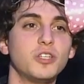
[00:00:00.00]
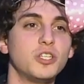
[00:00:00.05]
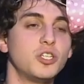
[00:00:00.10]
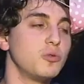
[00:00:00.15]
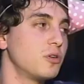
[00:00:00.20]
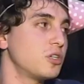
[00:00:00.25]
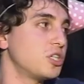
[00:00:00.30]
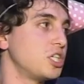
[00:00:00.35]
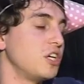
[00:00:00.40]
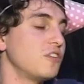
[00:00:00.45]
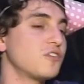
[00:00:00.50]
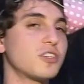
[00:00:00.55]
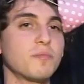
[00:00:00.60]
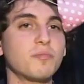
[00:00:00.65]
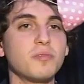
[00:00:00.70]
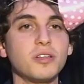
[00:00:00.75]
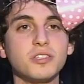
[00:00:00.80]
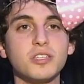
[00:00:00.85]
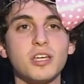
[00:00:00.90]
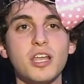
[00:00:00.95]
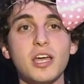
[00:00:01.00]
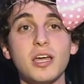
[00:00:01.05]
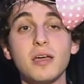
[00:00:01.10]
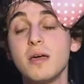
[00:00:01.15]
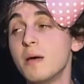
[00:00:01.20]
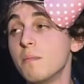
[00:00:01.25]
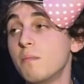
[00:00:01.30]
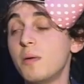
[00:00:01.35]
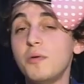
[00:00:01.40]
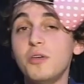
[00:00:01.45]
Did you achieve something today?
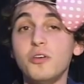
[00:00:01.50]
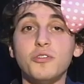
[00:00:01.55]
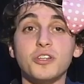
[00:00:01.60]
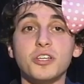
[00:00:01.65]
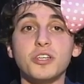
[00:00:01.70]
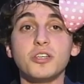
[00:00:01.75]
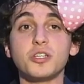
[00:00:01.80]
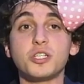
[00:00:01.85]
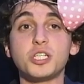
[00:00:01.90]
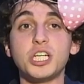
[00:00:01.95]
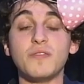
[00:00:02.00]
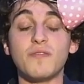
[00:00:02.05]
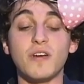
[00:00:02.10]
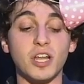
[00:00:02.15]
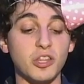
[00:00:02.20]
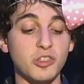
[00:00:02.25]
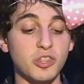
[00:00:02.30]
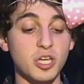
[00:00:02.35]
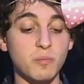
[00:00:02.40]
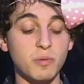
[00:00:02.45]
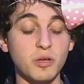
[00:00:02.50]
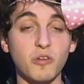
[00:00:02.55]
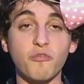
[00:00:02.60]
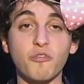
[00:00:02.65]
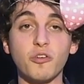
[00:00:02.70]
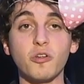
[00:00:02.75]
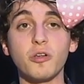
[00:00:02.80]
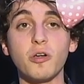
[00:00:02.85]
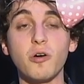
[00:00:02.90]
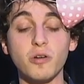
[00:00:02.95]
Maybe you didn't achieve anything, but you're
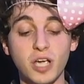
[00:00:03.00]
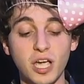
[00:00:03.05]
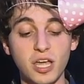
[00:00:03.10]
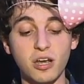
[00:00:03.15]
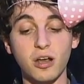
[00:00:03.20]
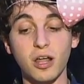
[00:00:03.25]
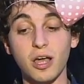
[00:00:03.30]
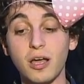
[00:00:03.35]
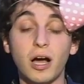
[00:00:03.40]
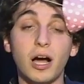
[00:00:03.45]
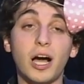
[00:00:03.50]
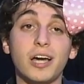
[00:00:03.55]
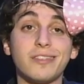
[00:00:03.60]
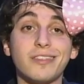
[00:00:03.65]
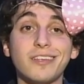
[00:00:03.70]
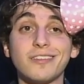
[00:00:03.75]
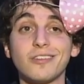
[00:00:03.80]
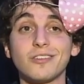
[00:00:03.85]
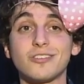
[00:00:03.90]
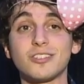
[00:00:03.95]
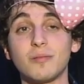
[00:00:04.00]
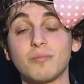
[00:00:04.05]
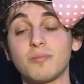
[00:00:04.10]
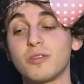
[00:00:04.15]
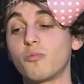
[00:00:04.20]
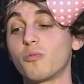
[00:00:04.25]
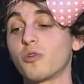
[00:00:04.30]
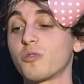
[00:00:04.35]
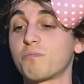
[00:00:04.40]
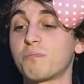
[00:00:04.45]
feeling okay today. I think that's
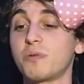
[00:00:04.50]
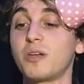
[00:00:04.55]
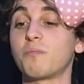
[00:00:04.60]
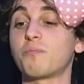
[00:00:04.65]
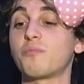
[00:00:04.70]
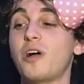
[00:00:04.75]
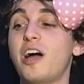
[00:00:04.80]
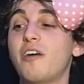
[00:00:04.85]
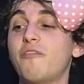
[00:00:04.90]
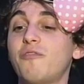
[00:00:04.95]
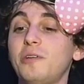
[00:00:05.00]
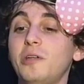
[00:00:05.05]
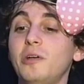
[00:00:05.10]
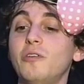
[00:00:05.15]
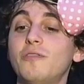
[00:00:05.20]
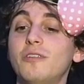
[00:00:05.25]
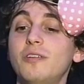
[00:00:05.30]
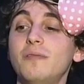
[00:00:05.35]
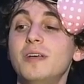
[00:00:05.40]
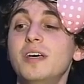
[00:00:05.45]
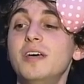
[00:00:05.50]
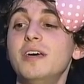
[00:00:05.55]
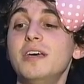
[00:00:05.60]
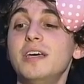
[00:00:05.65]
something worth being prideful over.